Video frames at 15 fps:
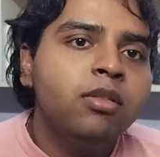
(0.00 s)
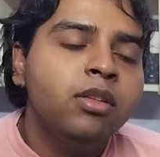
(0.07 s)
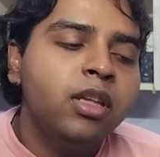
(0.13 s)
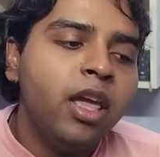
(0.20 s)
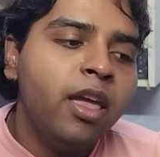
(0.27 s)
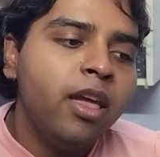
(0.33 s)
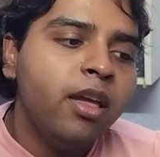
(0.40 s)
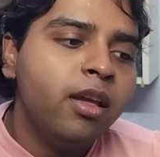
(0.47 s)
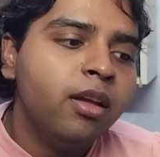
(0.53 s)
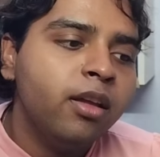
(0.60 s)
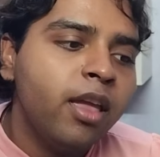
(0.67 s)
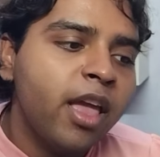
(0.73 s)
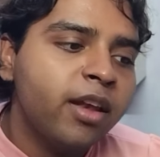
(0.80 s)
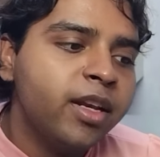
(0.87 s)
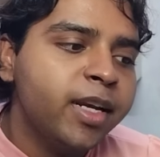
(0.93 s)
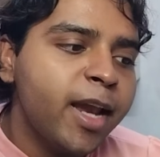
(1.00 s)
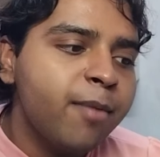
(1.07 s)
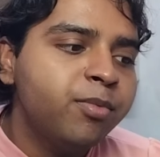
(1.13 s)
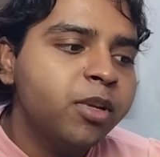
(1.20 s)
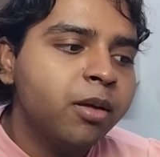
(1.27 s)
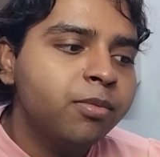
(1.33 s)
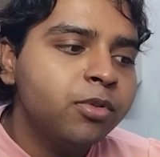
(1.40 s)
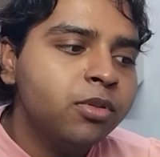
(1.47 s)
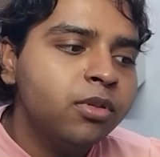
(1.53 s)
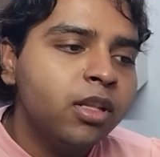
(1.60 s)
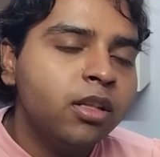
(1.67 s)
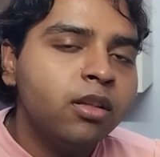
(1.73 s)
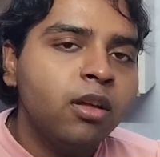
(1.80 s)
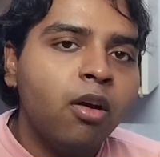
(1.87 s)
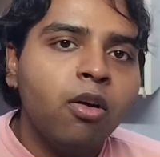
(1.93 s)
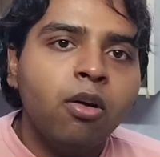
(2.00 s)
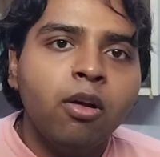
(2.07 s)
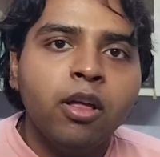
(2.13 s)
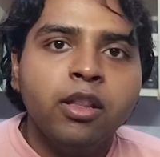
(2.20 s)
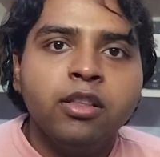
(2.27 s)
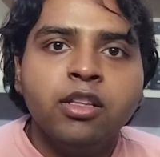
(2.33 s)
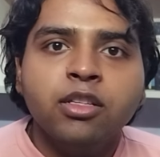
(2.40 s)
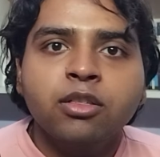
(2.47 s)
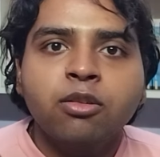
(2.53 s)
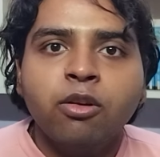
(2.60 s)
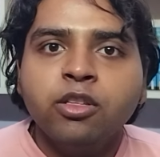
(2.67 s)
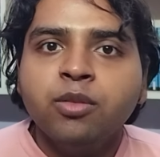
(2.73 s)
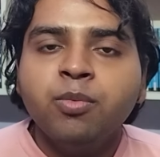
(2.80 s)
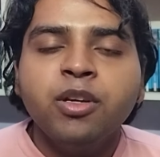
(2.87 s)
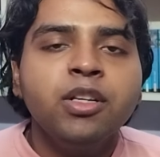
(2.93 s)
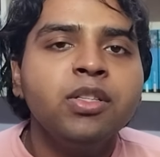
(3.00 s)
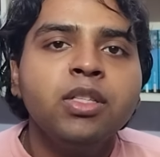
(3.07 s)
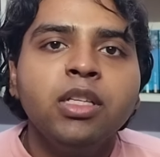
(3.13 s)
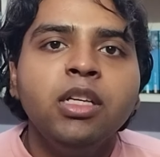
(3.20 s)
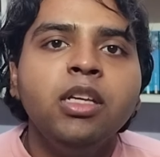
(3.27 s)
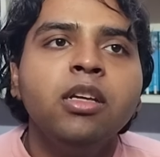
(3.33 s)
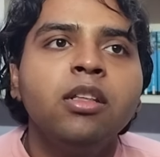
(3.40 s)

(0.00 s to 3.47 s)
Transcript: They get wrapped up in this conspiracy,